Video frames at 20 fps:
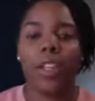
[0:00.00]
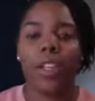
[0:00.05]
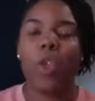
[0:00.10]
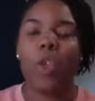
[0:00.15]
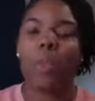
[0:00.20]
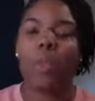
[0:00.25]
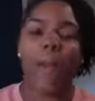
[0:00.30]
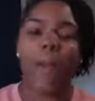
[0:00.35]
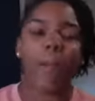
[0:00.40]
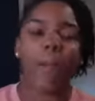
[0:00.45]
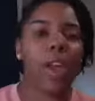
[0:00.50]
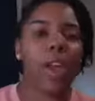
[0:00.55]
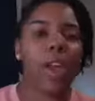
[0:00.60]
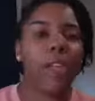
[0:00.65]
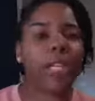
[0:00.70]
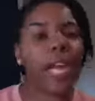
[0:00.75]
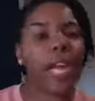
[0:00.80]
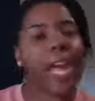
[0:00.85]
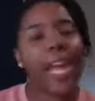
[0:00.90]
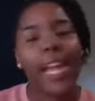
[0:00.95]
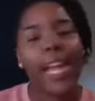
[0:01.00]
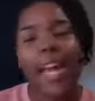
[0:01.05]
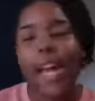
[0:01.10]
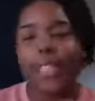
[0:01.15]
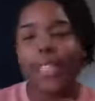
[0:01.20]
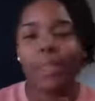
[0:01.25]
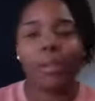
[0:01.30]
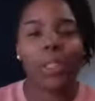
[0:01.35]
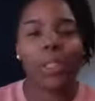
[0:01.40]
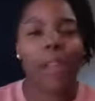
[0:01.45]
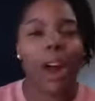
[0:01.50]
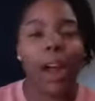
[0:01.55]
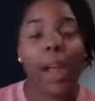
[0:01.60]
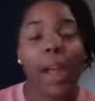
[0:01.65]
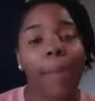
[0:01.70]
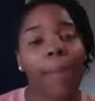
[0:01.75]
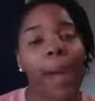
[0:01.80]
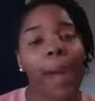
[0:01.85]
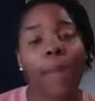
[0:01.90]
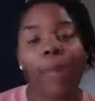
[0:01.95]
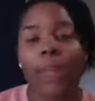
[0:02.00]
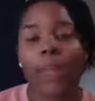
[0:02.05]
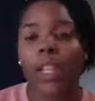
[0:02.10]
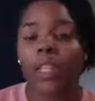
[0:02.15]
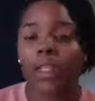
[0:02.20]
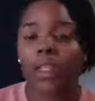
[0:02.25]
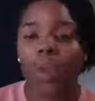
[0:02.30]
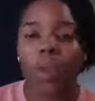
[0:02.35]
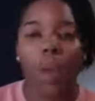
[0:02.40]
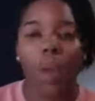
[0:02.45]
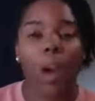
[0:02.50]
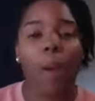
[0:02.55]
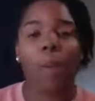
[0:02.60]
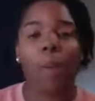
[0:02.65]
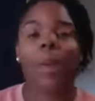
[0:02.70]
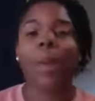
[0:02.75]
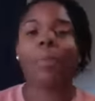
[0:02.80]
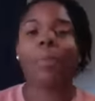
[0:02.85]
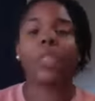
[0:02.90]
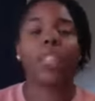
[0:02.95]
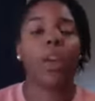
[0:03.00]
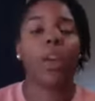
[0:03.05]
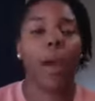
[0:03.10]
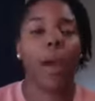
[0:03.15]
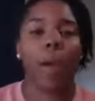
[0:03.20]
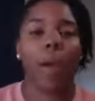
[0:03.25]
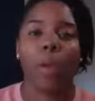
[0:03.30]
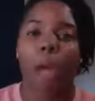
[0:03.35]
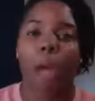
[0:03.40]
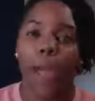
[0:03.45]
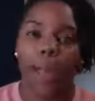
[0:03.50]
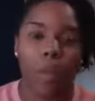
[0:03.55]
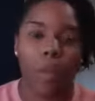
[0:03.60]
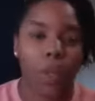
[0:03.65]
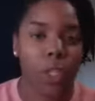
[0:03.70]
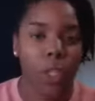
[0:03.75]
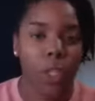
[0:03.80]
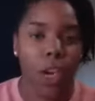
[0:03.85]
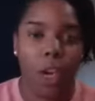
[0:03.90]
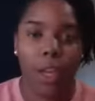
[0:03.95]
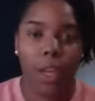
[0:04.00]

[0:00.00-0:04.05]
You might be on the, hey guys, I'm sorry, I'm not feeling too well, but I'm still here rocking with y'all,